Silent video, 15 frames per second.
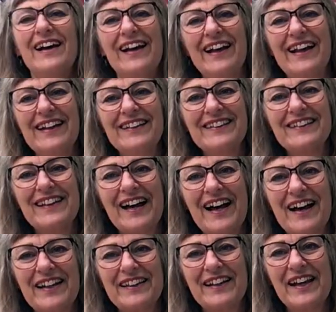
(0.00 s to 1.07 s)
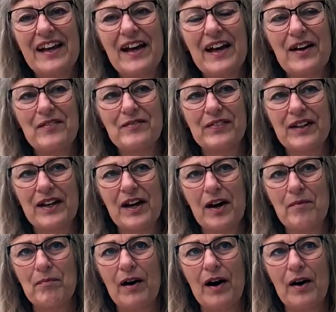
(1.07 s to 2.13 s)
and I have
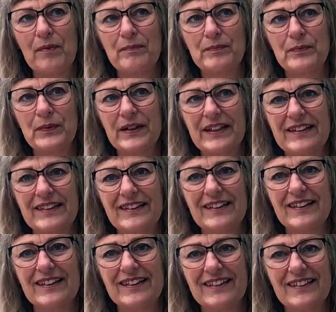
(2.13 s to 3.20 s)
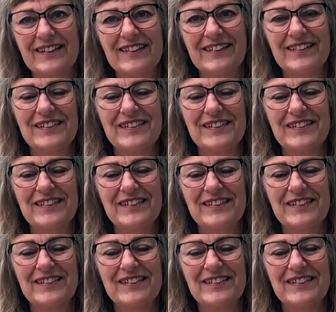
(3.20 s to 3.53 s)
come up with the